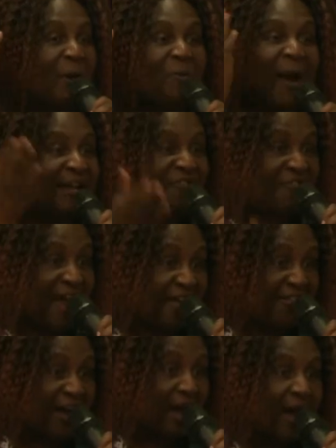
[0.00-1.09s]
we went
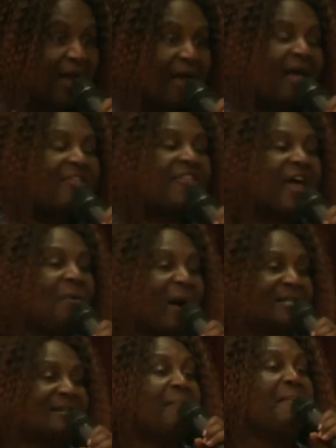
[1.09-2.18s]
further, there was a